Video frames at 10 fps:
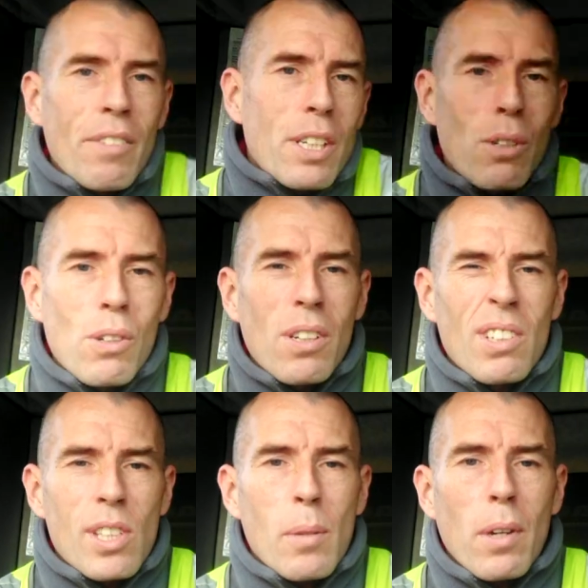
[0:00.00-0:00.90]
it a go,
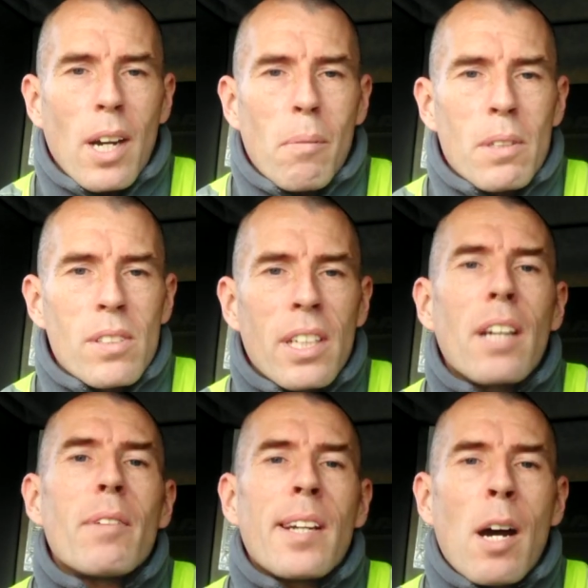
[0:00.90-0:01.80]
see what happens. You
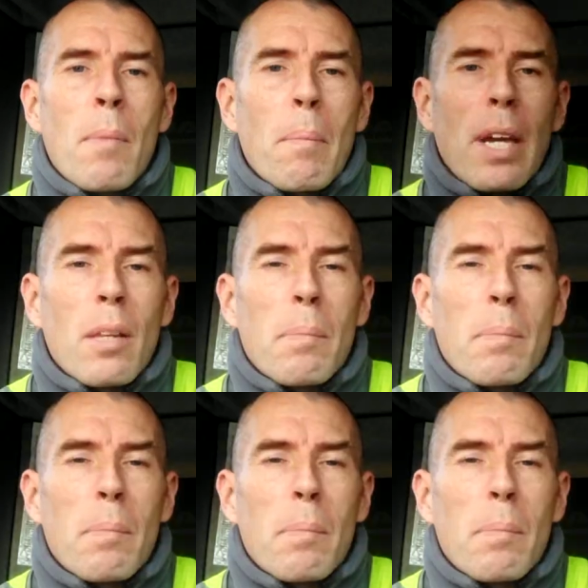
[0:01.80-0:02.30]
never know, it might be the